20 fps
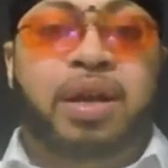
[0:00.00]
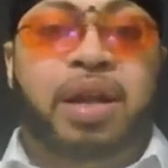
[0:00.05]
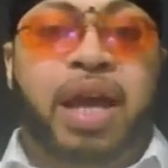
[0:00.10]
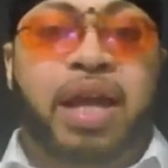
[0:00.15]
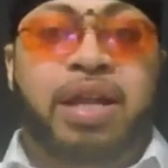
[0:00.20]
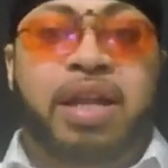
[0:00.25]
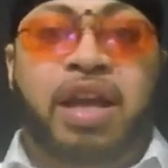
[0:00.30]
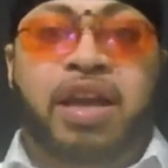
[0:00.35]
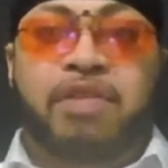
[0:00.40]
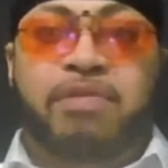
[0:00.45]

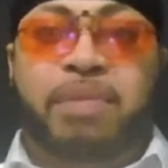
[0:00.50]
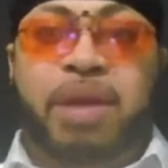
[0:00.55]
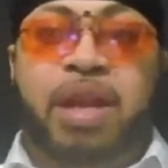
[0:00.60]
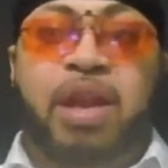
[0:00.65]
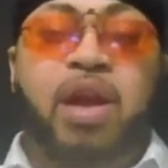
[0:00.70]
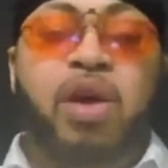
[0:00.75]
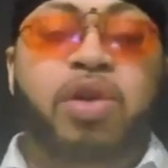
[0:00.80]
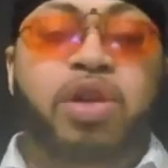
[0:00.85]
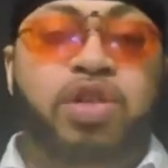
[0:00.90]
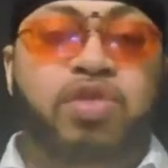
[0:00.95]
Like they've made
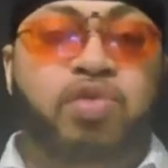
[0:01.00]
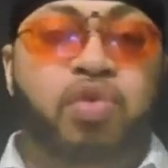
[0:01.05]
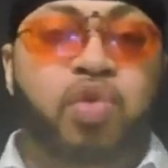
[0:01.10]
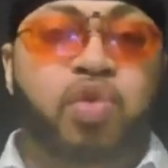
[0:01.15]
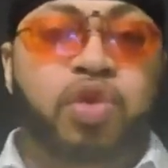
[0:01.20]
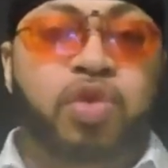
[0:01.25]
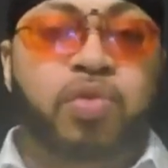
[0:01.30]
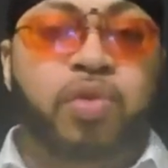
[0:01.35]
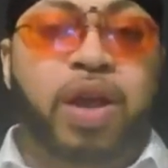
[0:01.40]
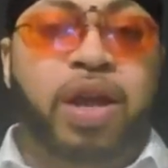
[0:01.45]
all these
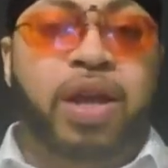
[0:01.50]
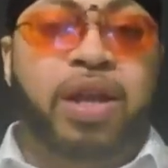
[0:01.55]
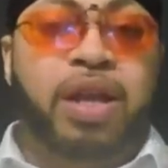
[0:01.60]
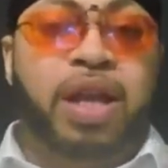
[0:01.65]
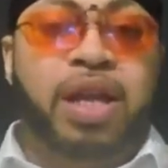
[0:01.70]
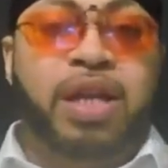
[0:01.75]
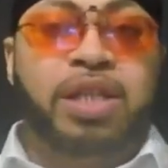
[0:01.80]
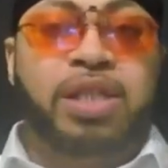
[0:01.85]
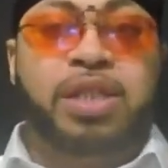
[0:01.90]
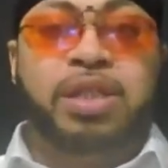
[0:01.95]
rules and
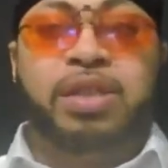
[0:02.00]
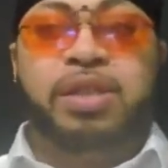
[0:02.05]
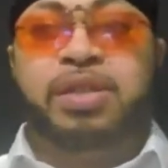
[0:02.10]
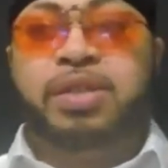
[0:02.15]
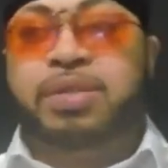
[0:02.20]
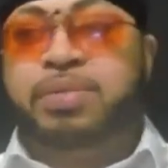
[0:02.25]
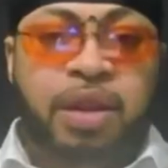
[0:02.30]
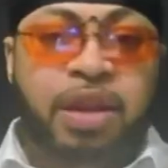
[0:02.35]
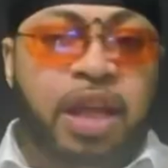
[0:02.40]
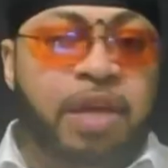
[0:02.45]

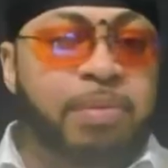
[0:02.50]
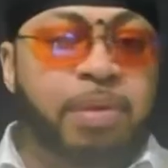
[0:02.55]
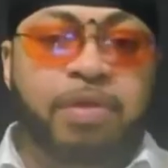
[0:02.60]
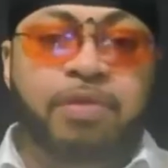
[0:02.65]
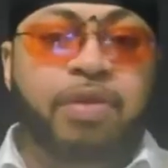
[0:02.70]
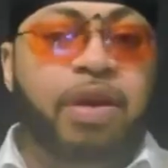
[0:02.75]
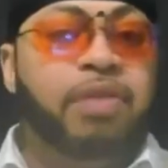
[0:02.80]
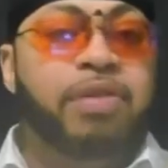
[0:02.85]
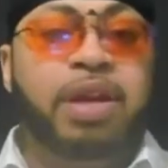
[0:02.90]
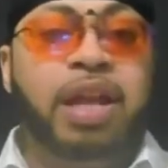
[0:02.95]
regulations. They've been
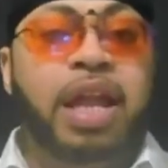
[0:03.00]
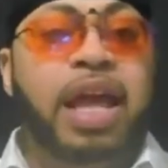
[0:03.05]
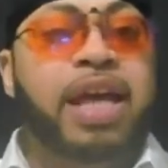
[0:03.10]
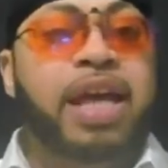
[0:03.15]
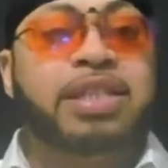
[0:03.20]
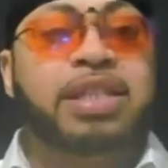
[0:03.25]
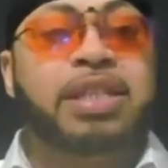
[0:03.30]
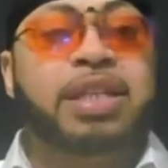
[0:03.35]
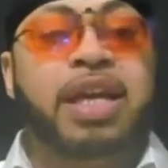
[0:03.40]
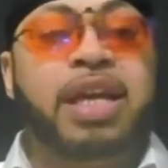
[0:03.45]
very
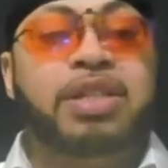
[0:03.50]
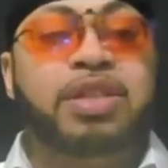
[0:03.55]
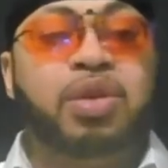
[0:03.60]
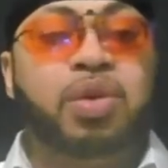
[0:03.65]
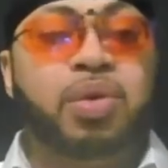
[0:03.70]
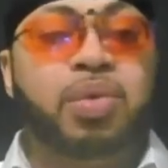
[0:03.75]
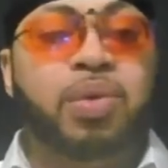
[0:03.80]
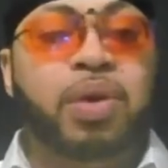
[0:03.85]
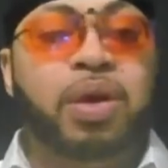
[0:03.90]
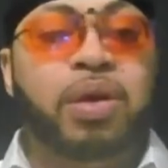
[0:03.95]

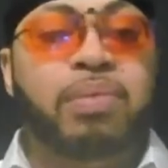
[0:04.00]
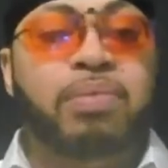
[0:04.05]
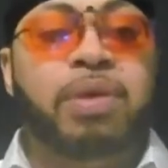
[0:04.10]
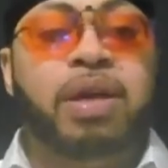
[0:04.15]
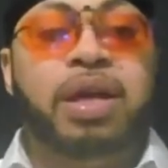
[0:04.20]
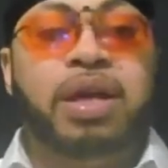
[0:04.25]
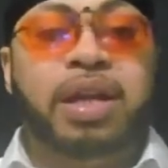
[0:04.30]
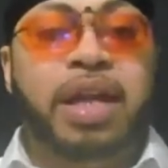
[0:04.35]
lackadaisical with them.